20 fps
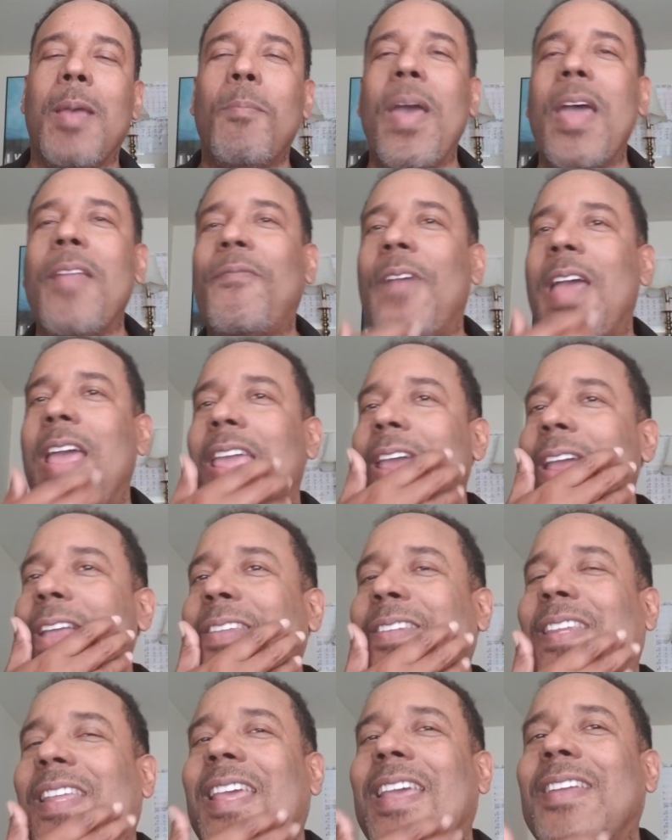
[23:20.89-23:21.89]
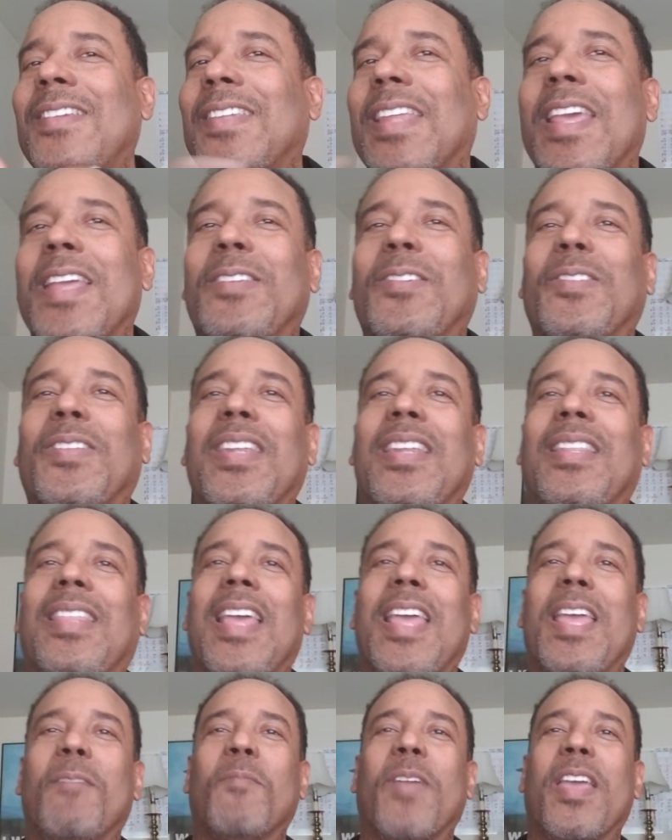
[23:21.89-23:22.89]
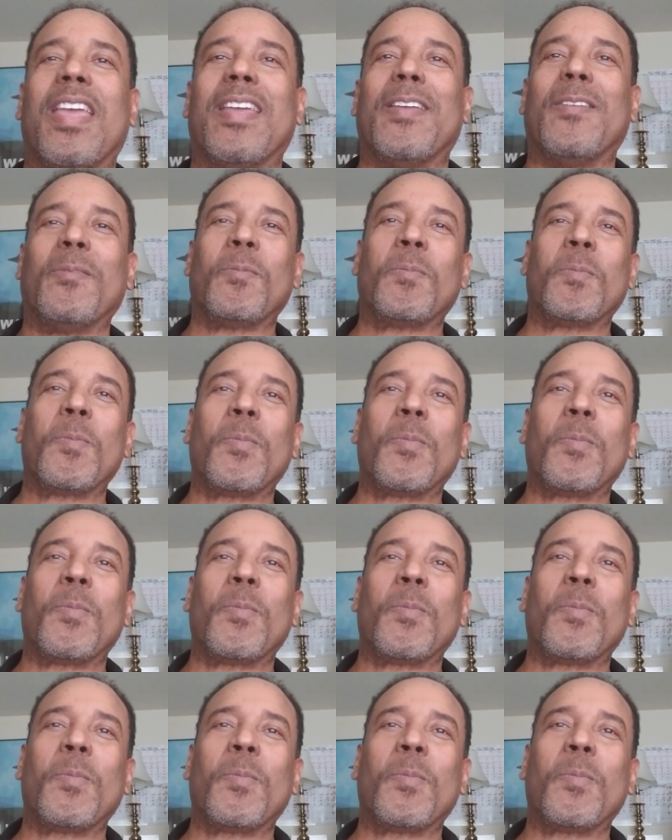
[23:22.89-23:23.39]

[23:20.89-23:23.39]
Matter of fact, here's, here's an interesting thing, man.